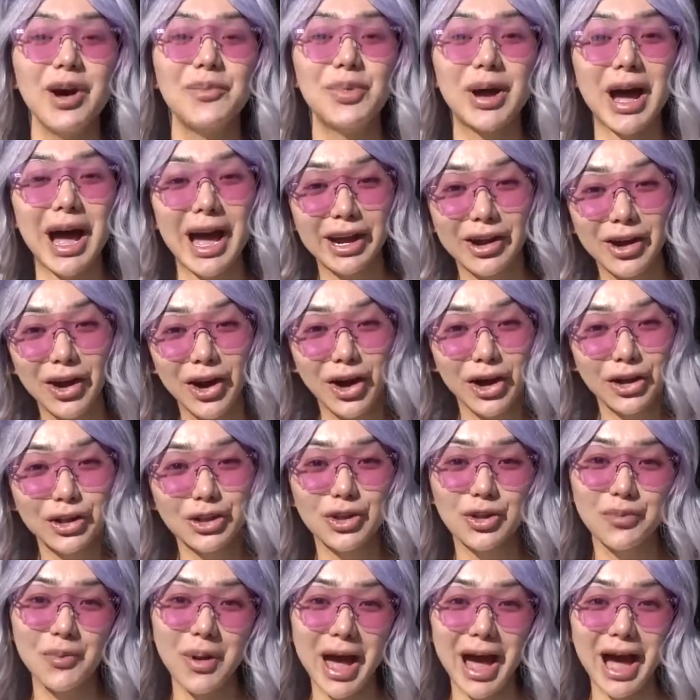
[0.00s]
But I called
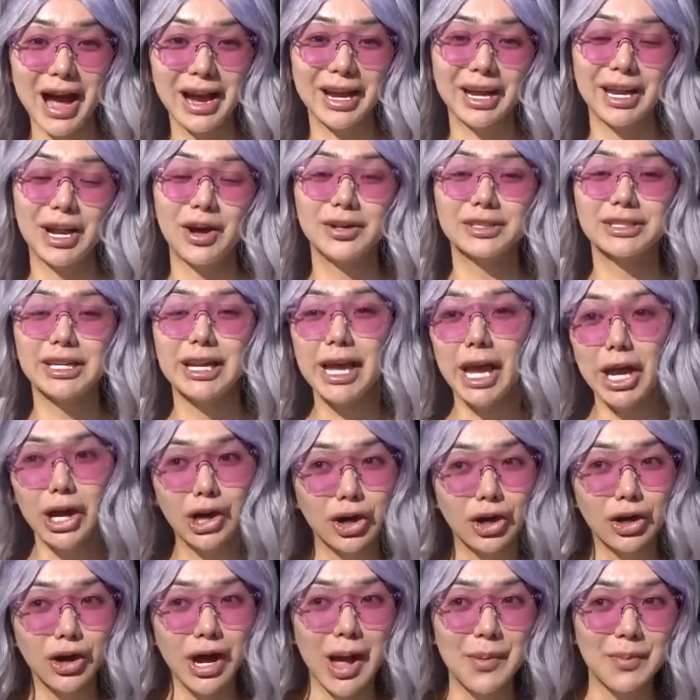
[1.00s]
the MAC and I was like, hey
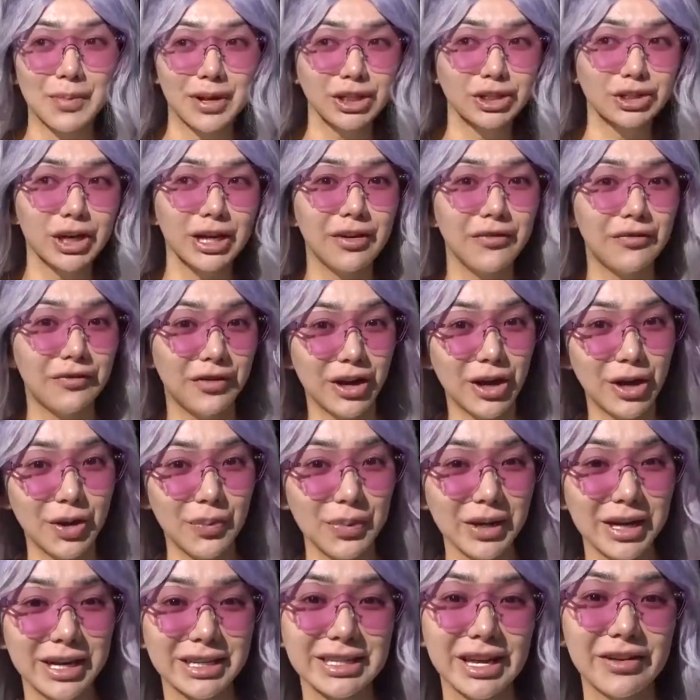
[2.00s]
girl, I'm gonna try to film
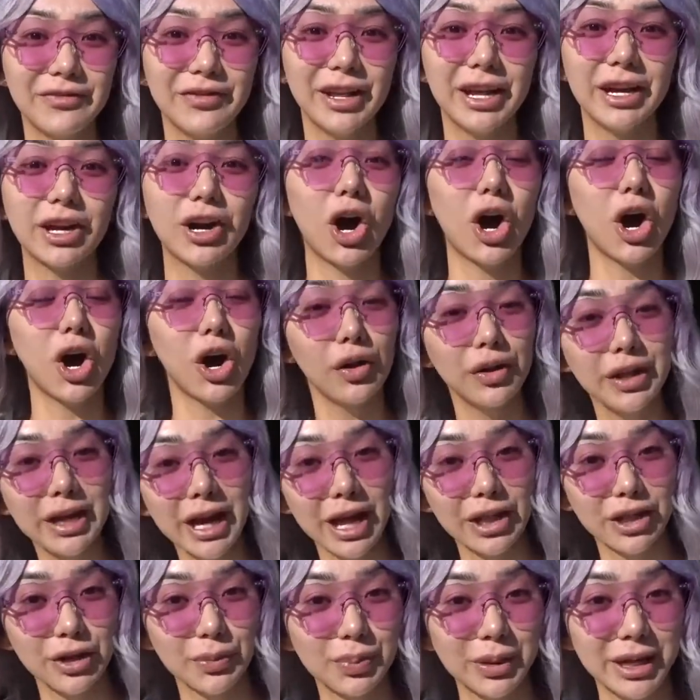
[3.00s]
because I feel like all the
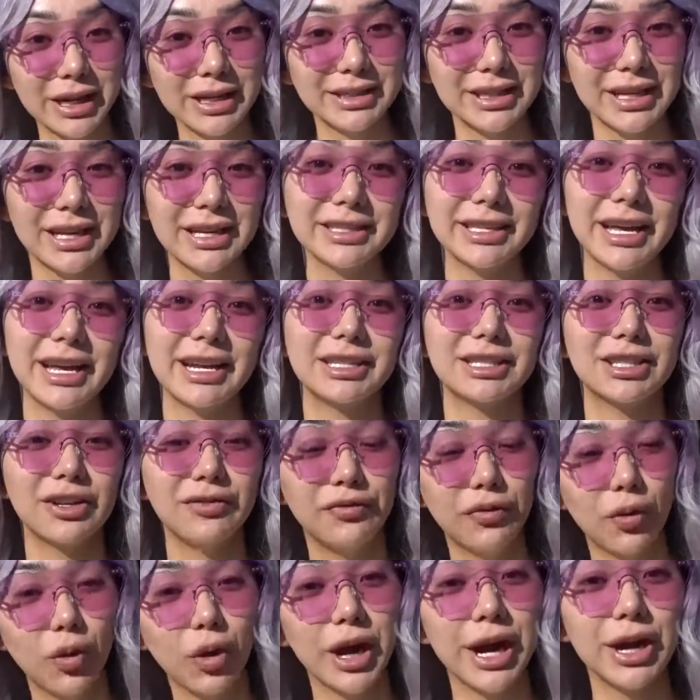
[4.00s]
other places like
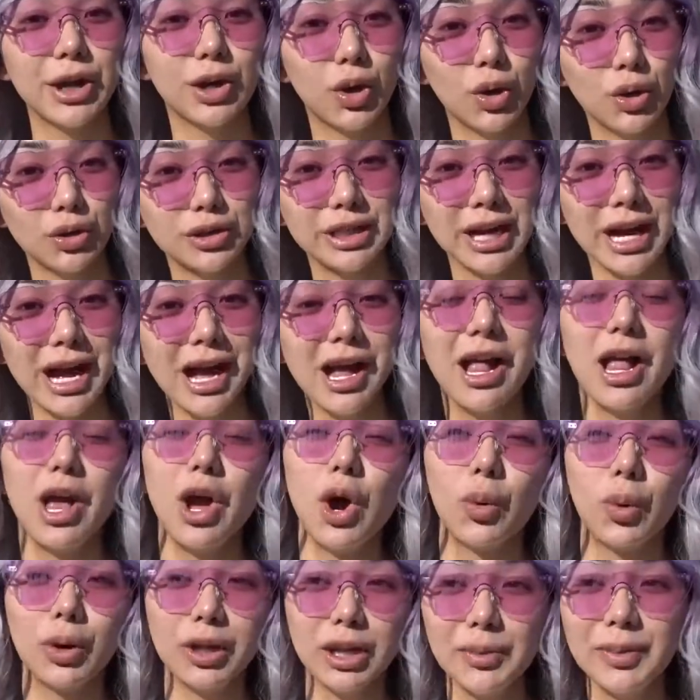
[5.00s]
Sephora and Ulta
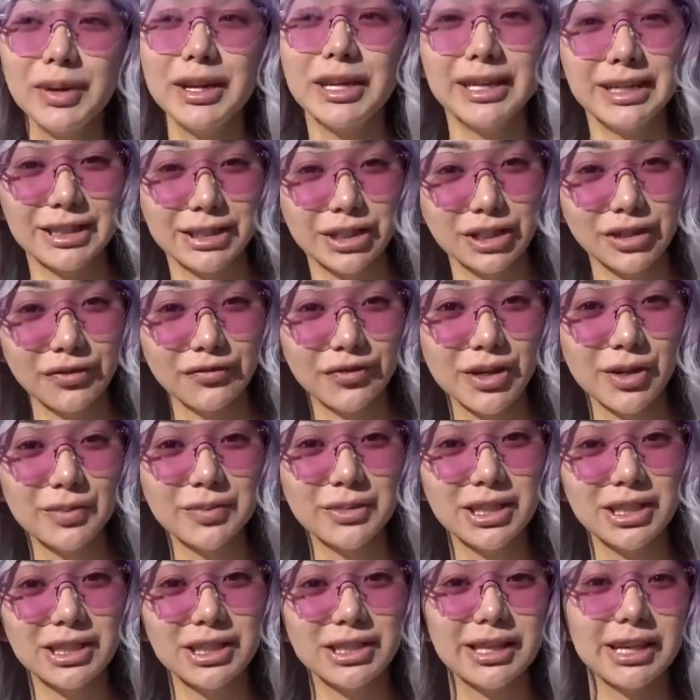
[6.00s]
were a little bit easier to film
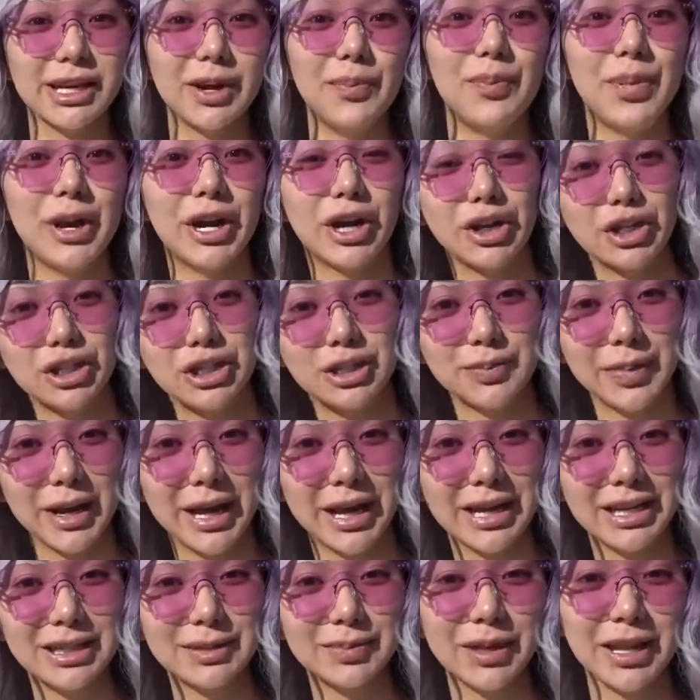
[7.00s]
since it's like a bigger
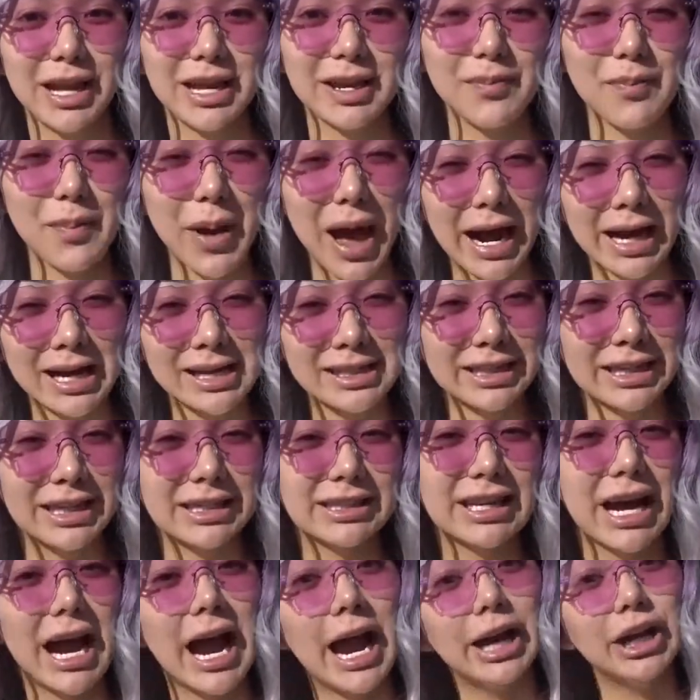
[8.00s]
space, but like MAC is like
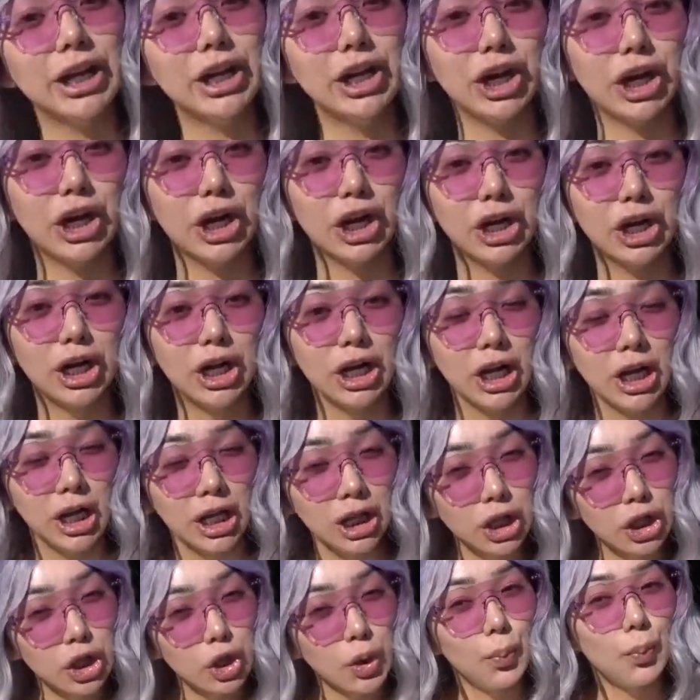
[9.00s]
a tinier
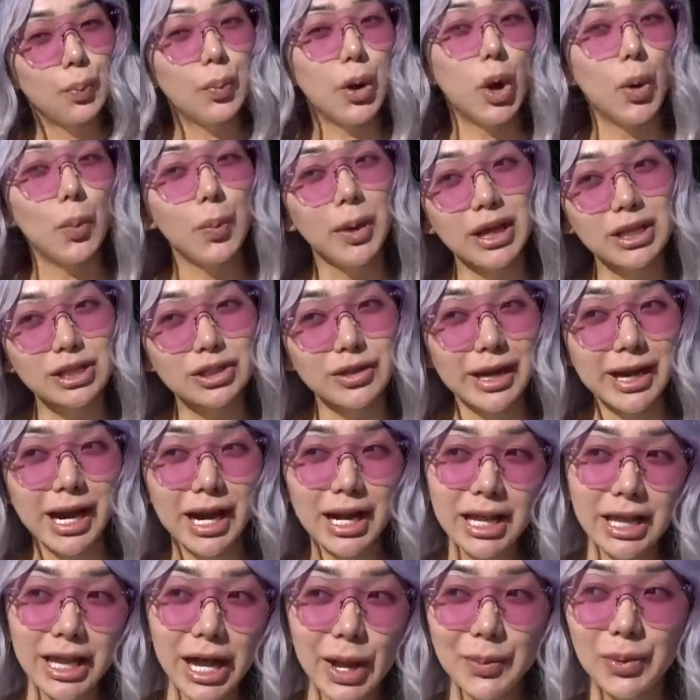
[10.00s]
little moment. So I
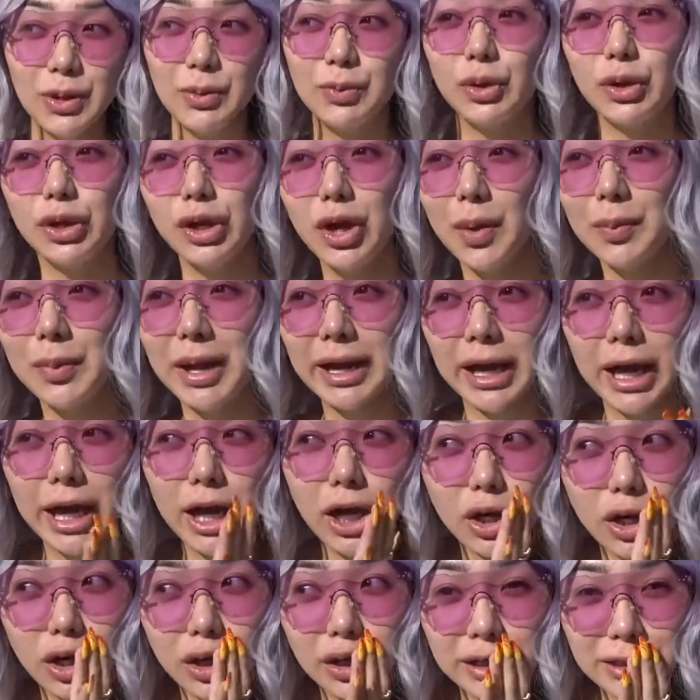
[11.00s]
gotta let people know, I'm like,
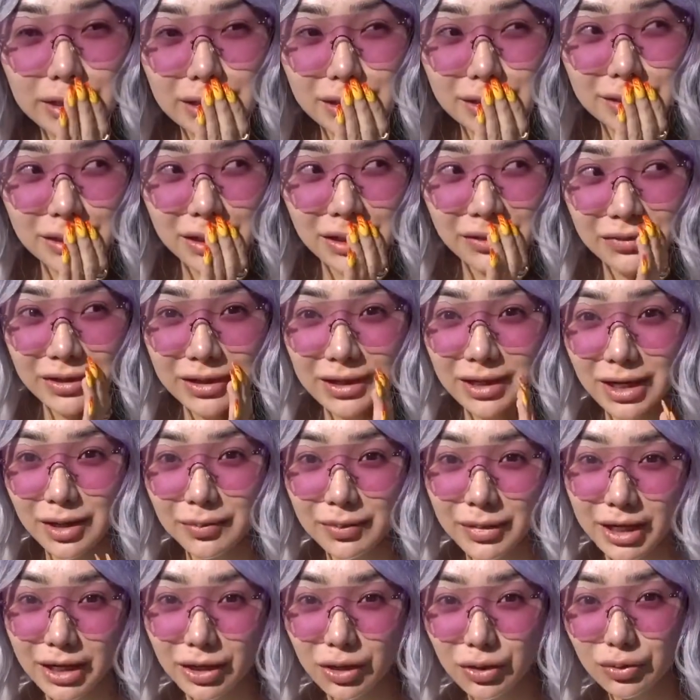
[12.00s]
hey girl, is that if I come
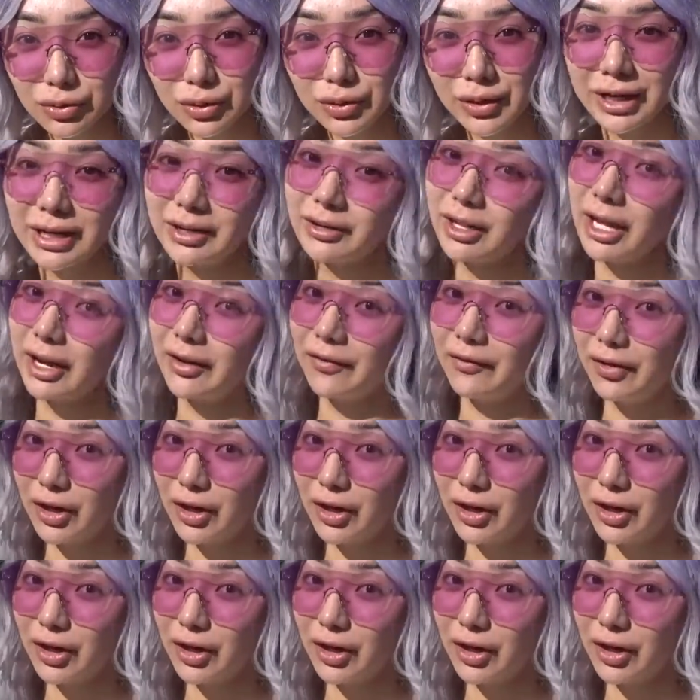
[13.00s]
in through and like